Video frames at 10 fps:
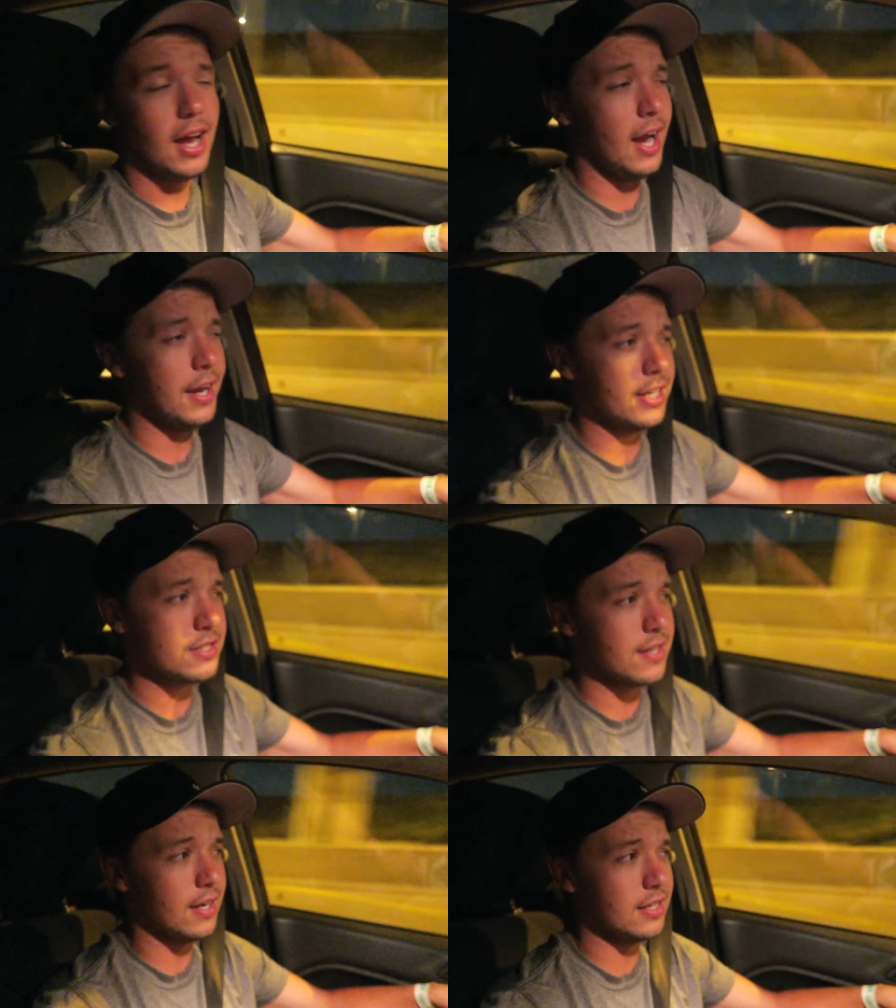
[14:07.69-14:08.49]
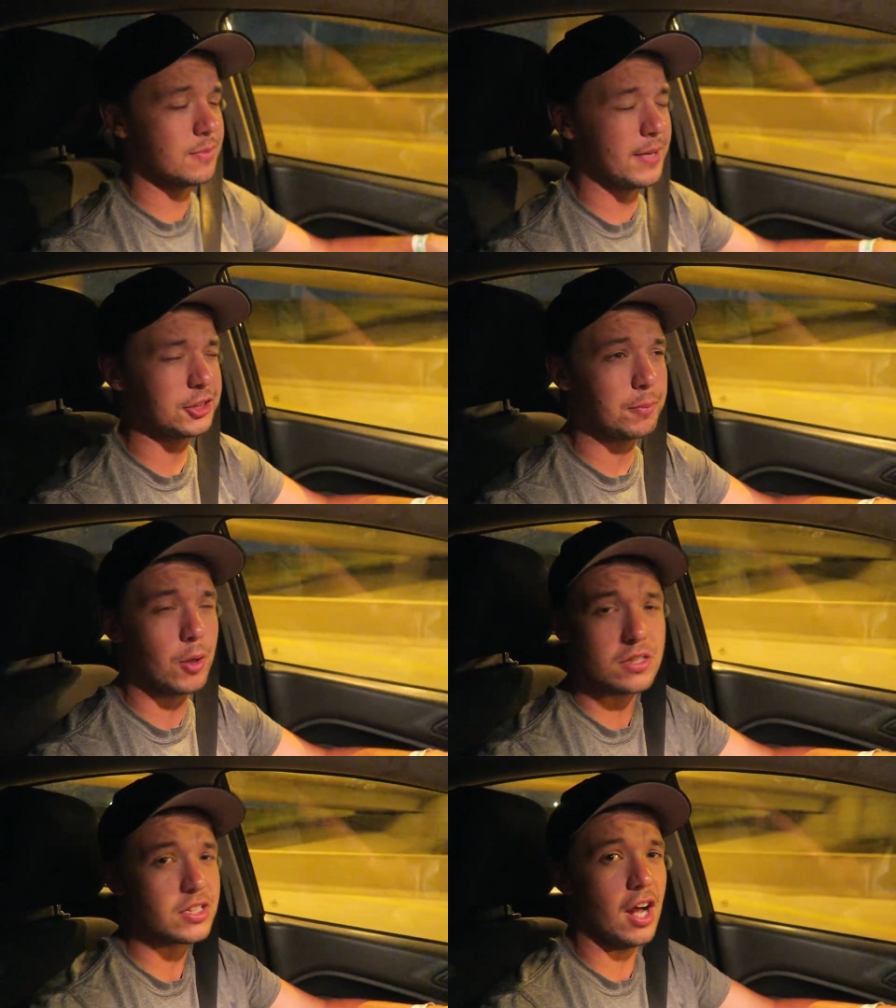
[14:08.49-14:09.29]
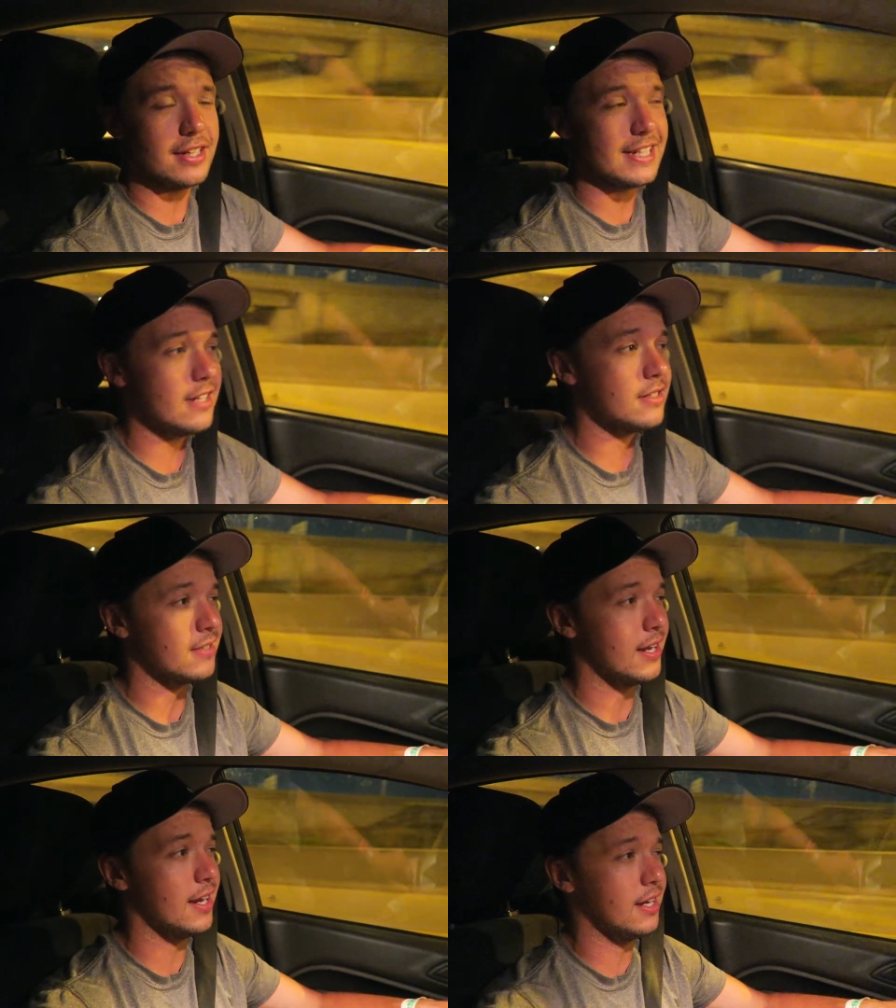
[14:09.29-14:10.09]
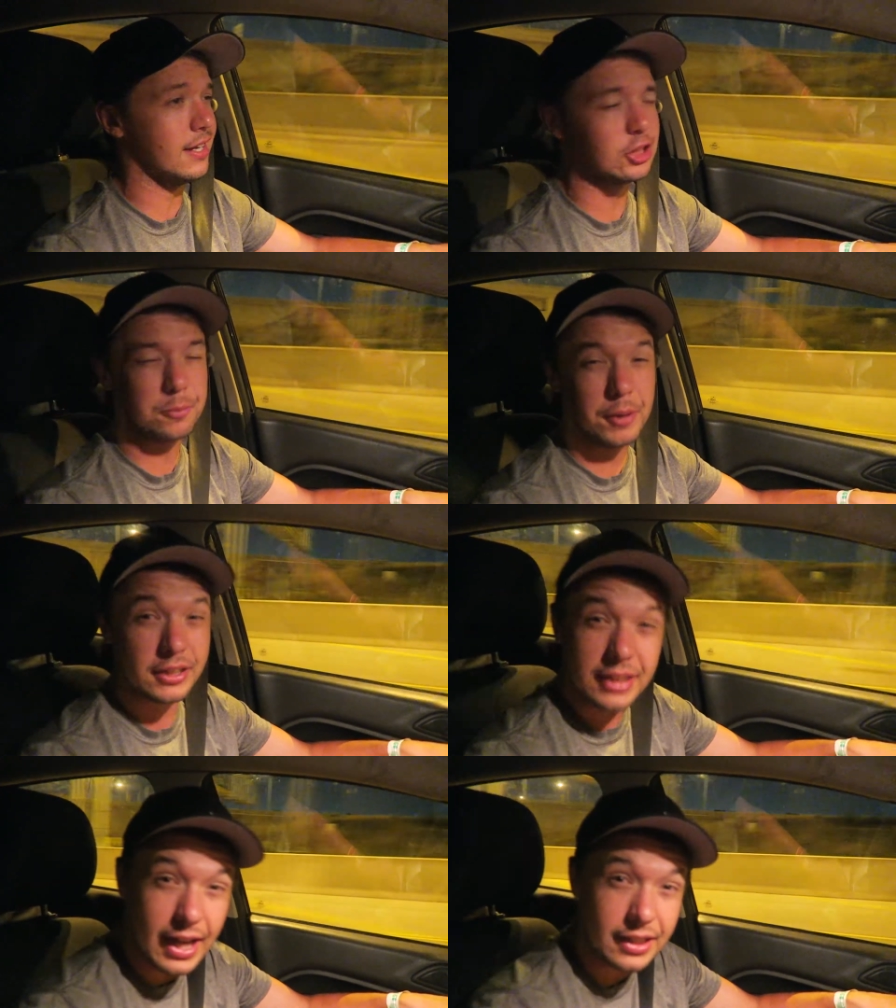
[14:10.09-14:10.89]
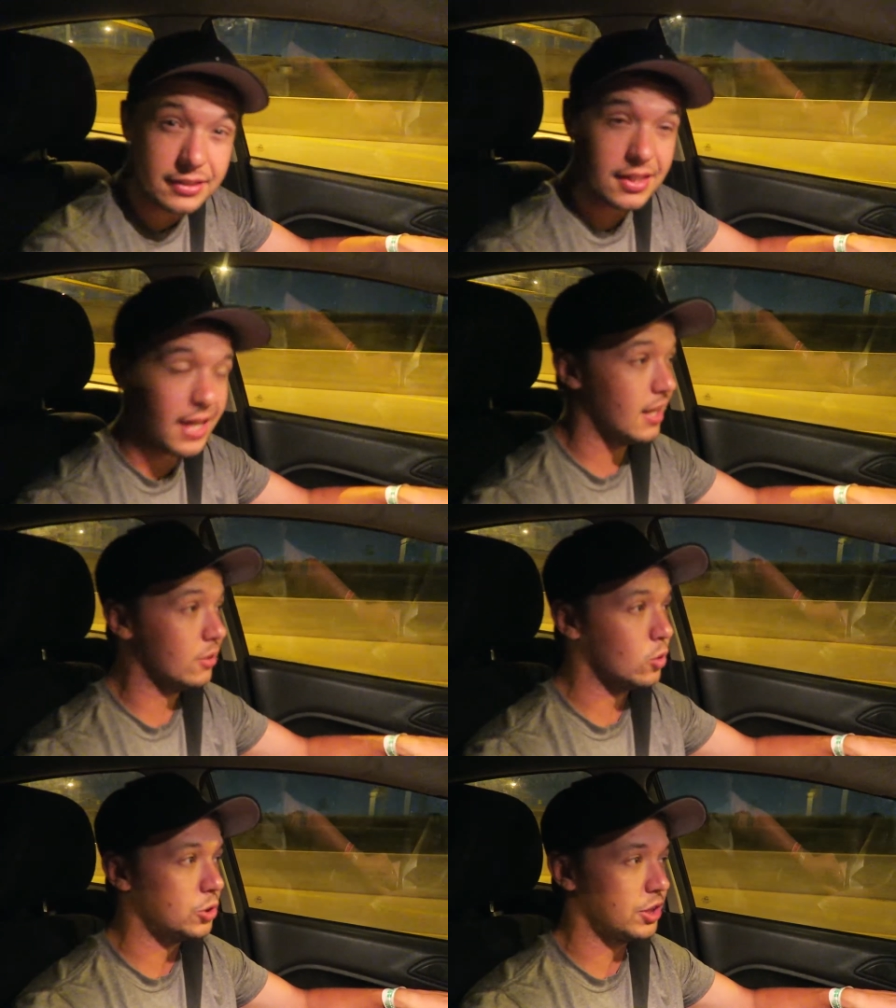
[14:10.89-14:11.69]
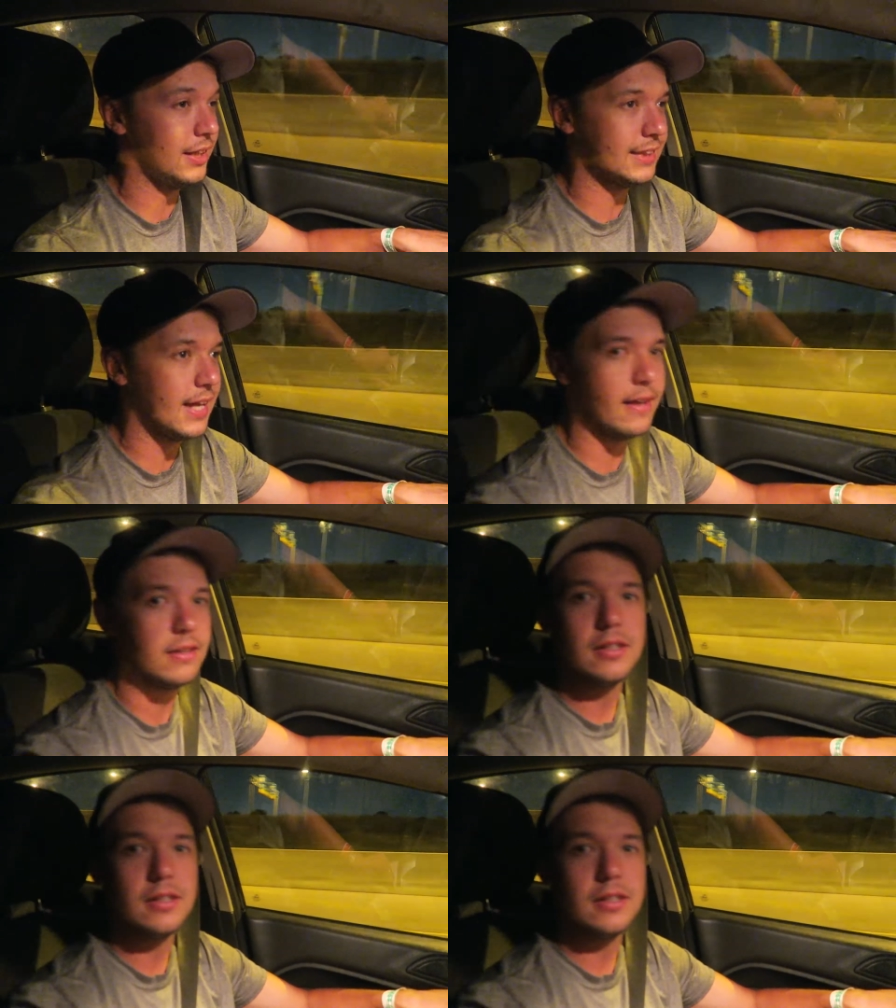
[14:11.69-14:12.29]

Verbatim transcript: And you get some extra bonus content and extra podcasts and cool shit like that.